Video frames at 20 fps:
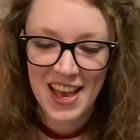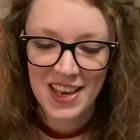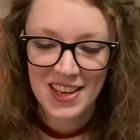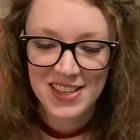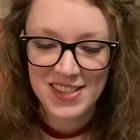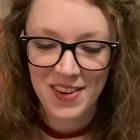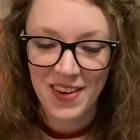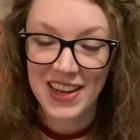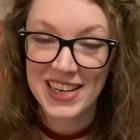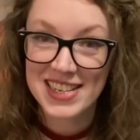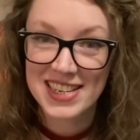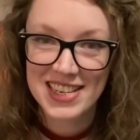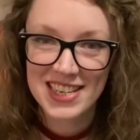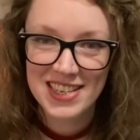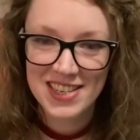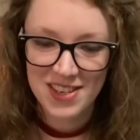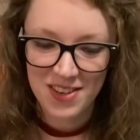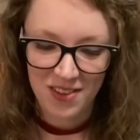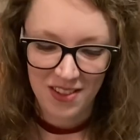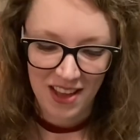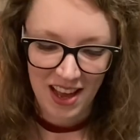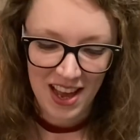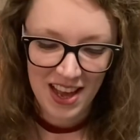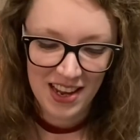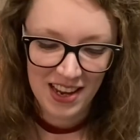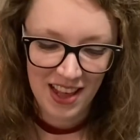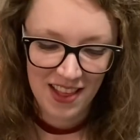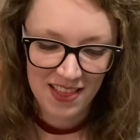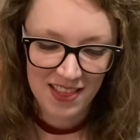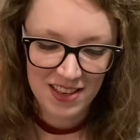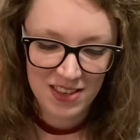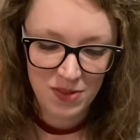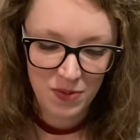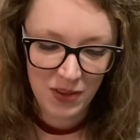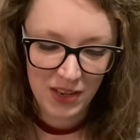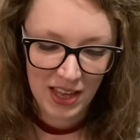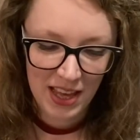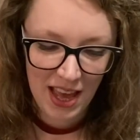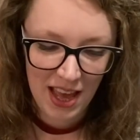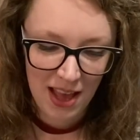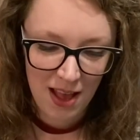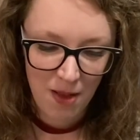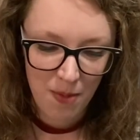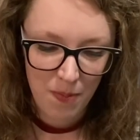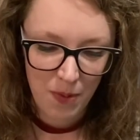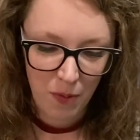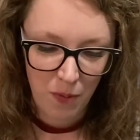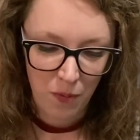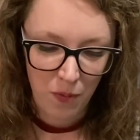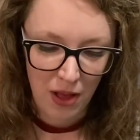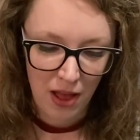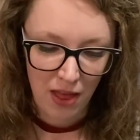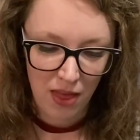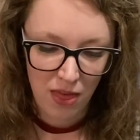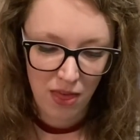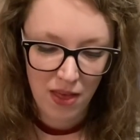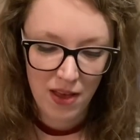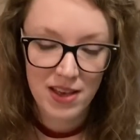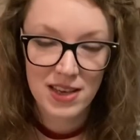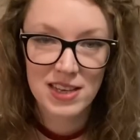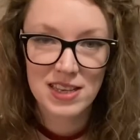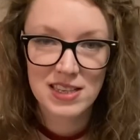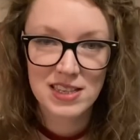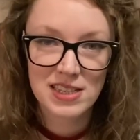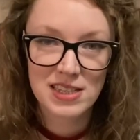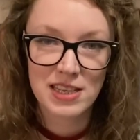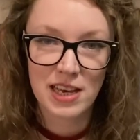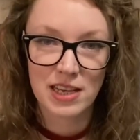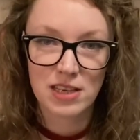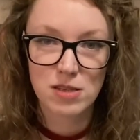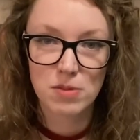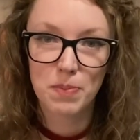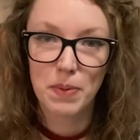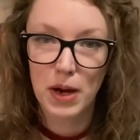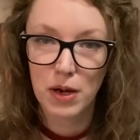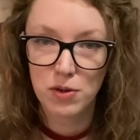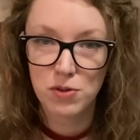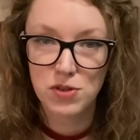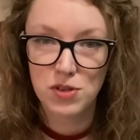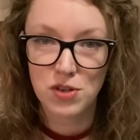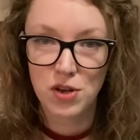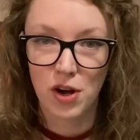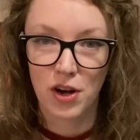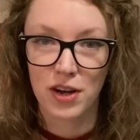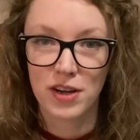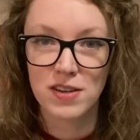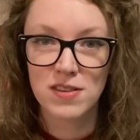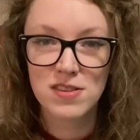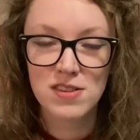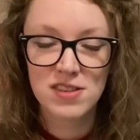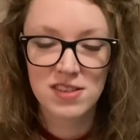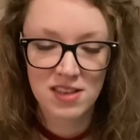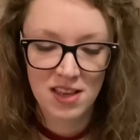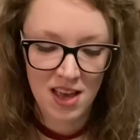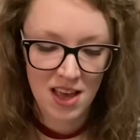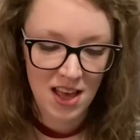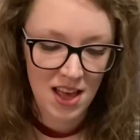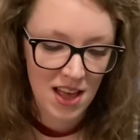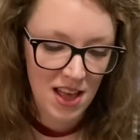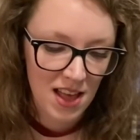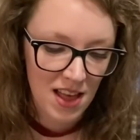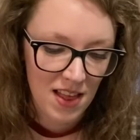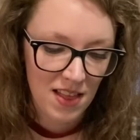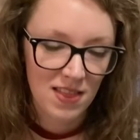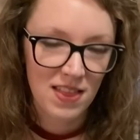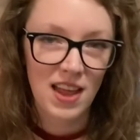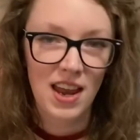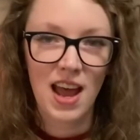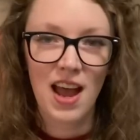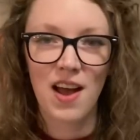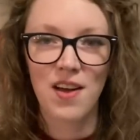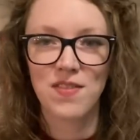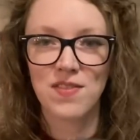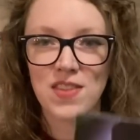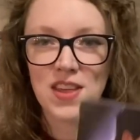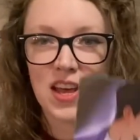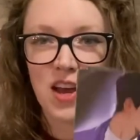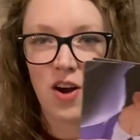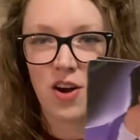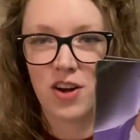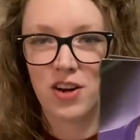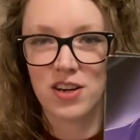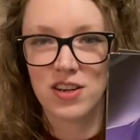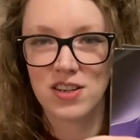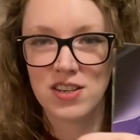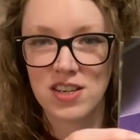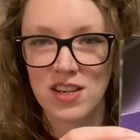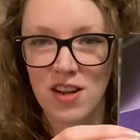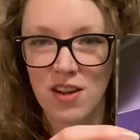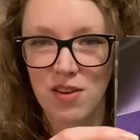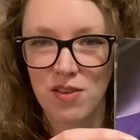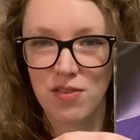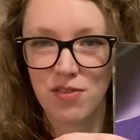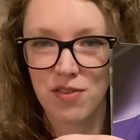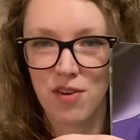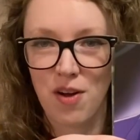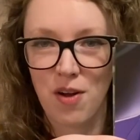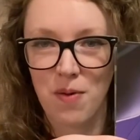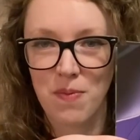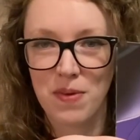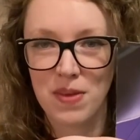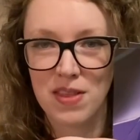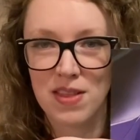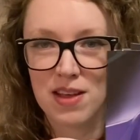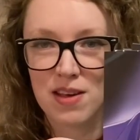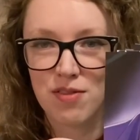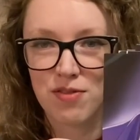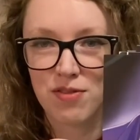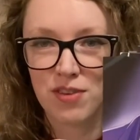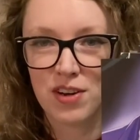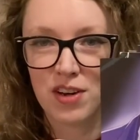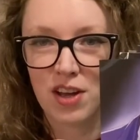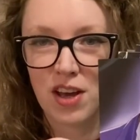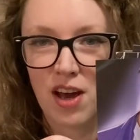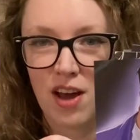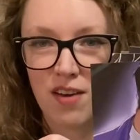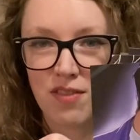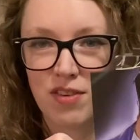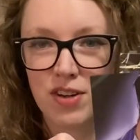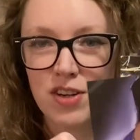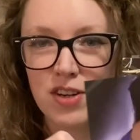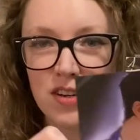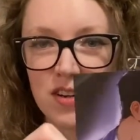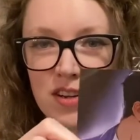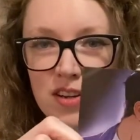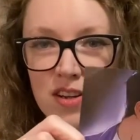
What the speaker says: So I did do that, and this one came with 6 postcards that have the art from the front cover